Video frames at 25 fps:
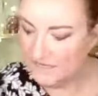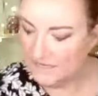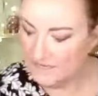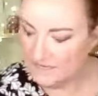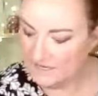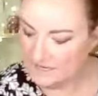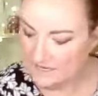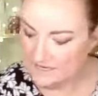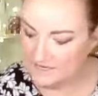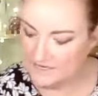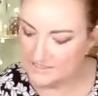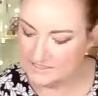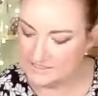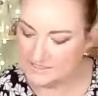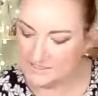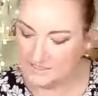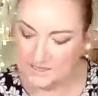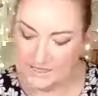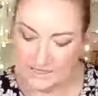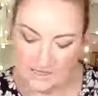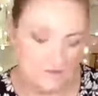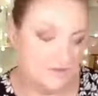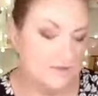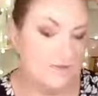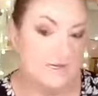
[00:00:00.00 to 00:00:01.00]
And
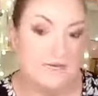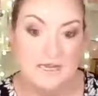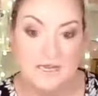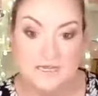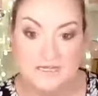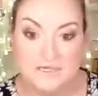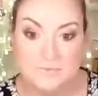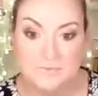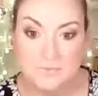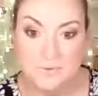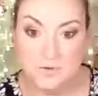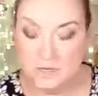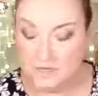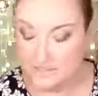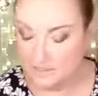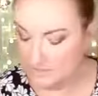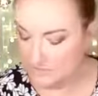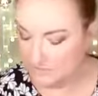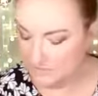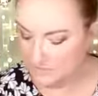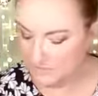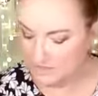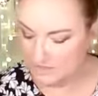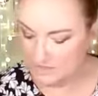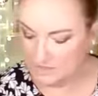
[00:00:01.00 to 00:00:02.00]
our next product that
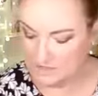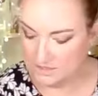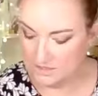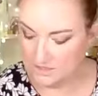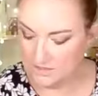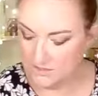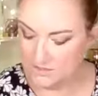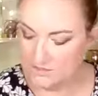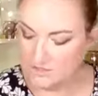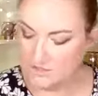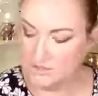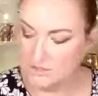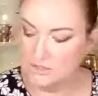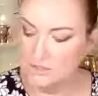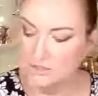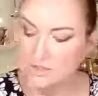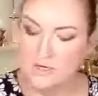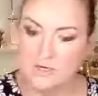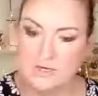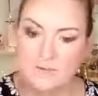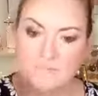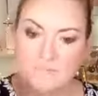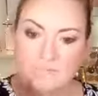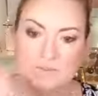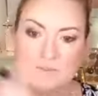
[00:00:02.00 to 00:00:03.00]
we're actually going to
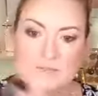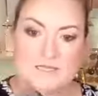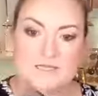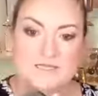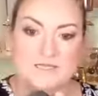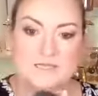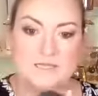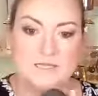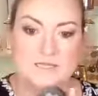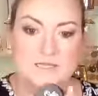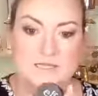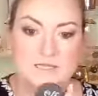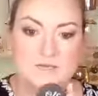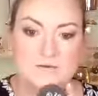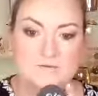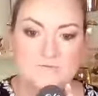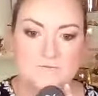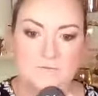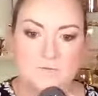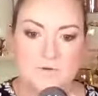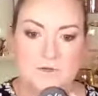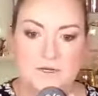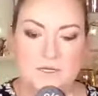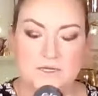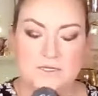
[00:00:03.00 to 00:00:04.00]
try is another e.l.f.
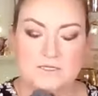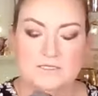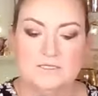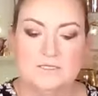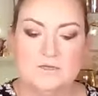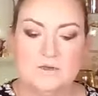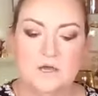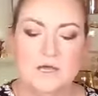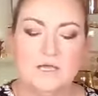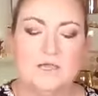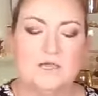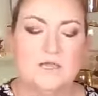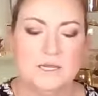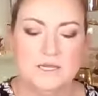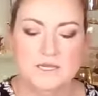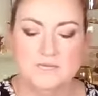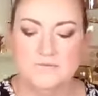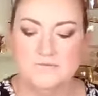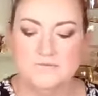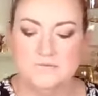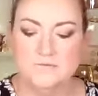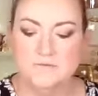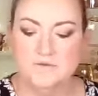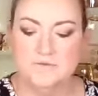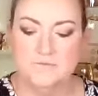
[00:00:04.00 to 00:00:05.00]
product. So I like
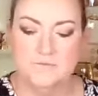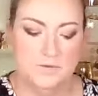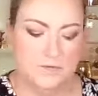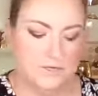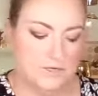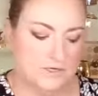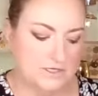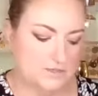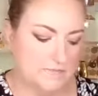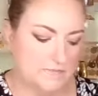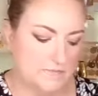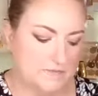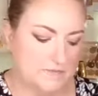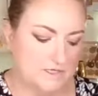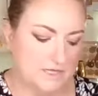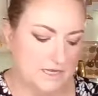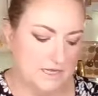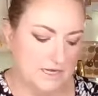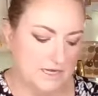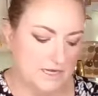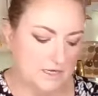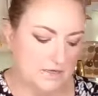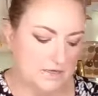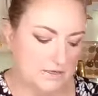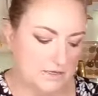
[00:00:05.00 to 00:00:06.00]
e.l.f. products, but
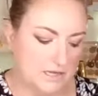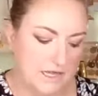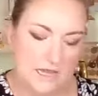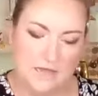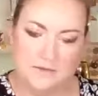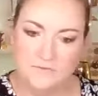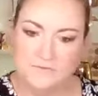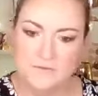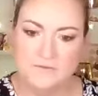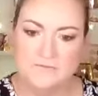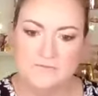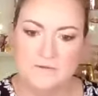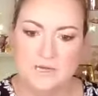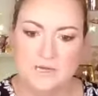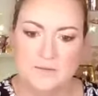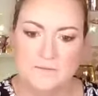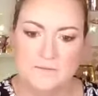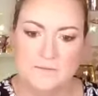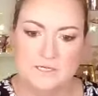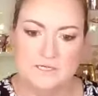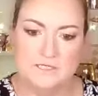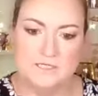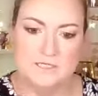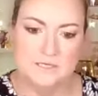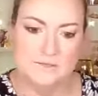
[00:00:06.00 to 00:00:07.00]
today I haven't had
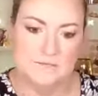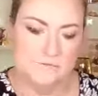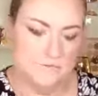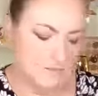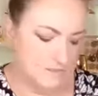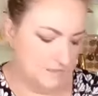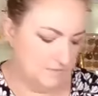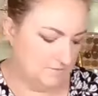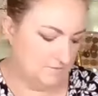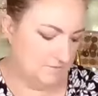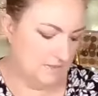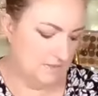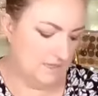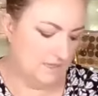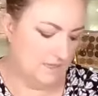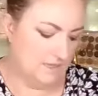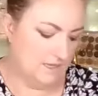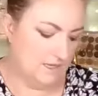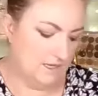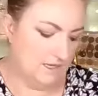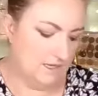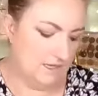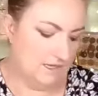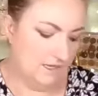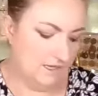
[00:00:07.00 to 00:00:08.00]
much luck with them.
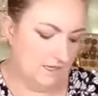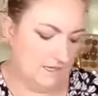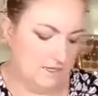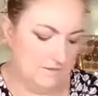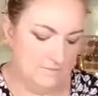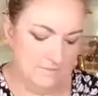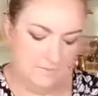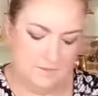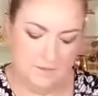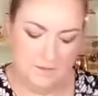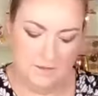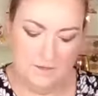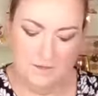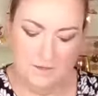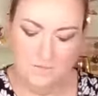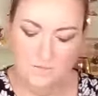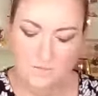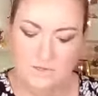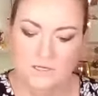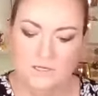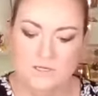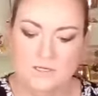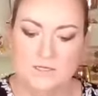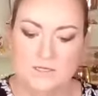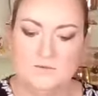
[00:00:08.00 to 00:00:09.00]
And
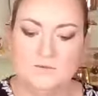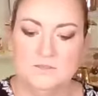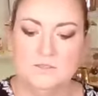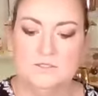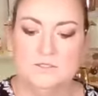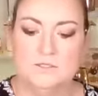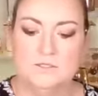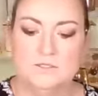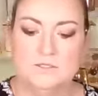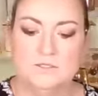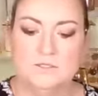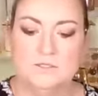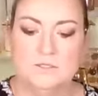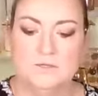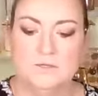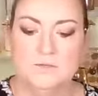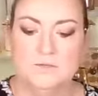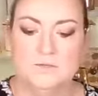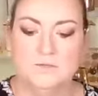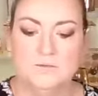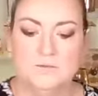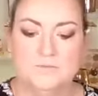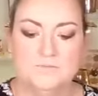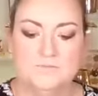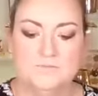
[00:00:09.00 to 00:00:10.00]
we are going to do